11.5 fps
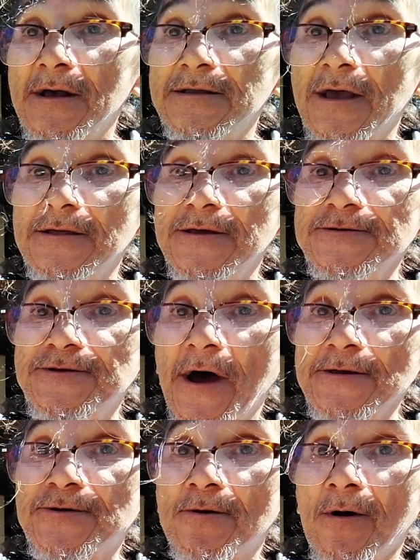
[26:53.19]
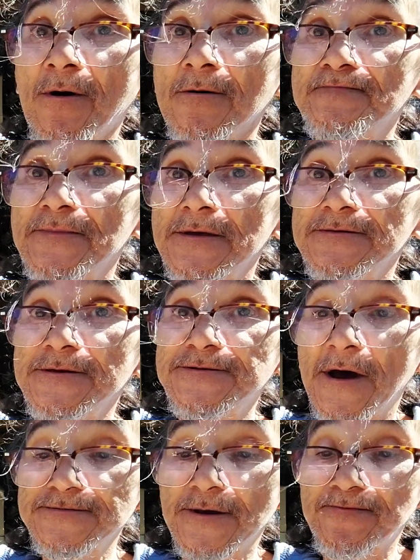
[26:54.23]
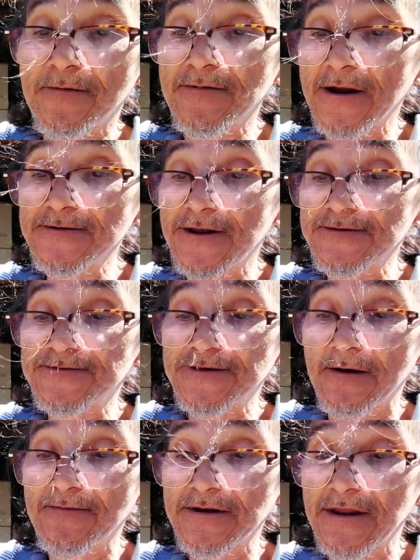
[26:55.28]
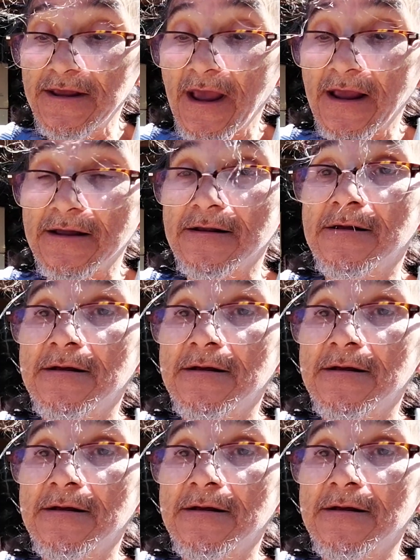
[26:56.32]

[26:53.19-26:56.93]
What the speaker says: Yeah, these dice are old. These dice are from 1978.